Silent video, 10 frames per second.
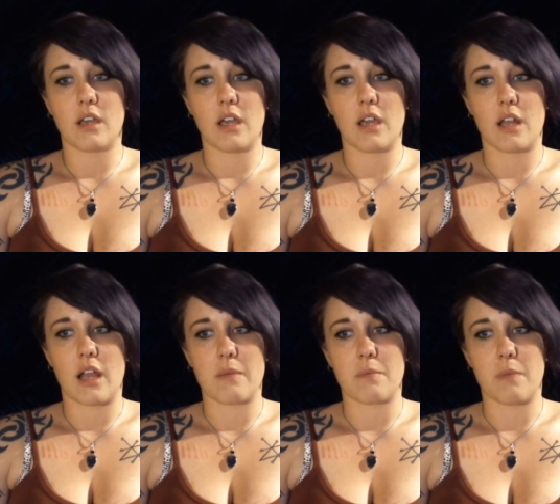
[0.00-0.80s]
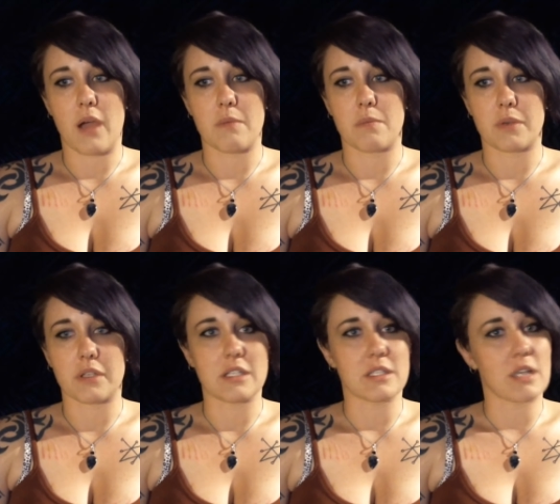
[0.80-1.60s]
And I'm
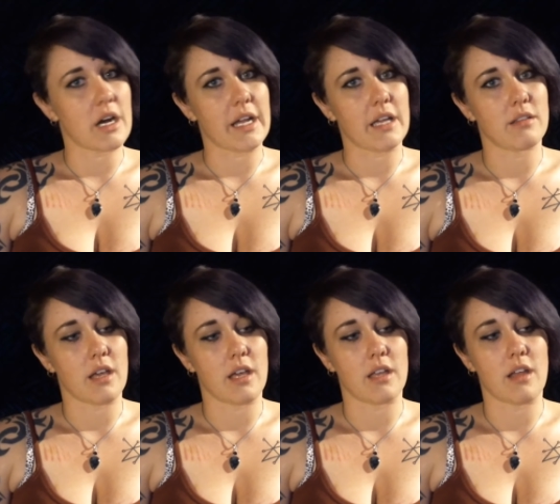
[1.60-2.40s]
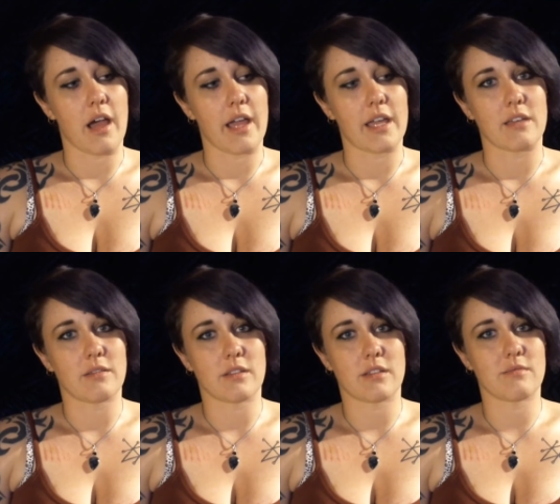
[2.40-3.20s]
really sorry that I
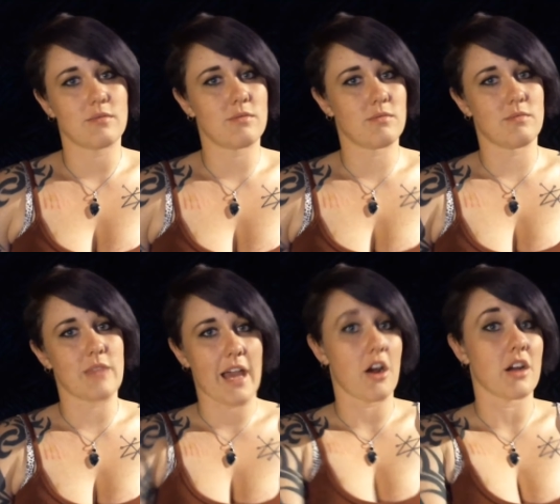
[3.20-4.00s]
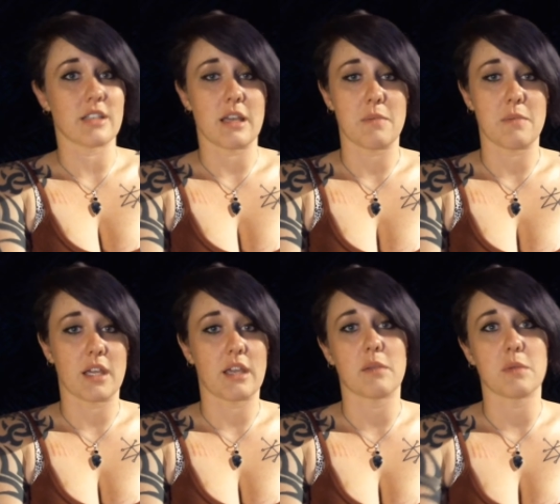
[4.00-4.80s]
had a hard time
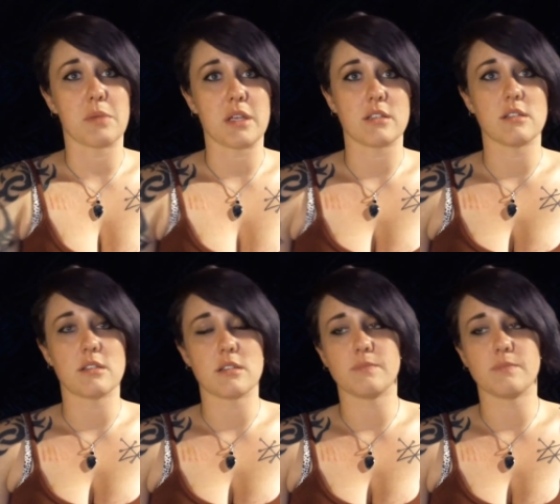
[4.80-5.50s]
picking up the pieces.